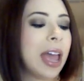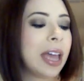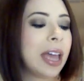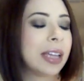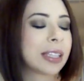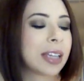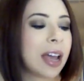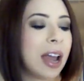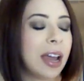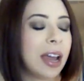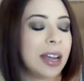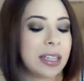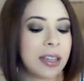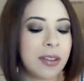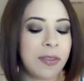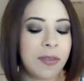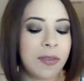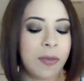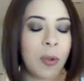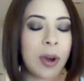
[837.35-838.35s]
it's kind
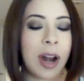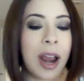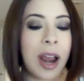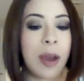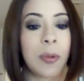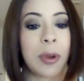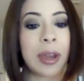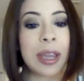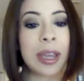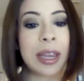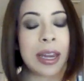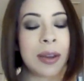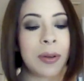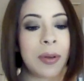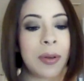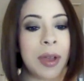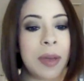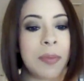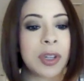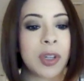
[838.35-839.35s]
of what I read
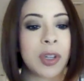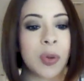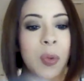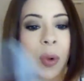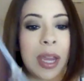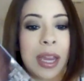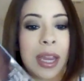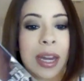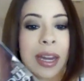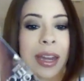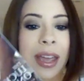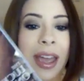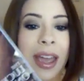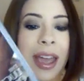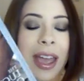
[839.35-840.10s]
in between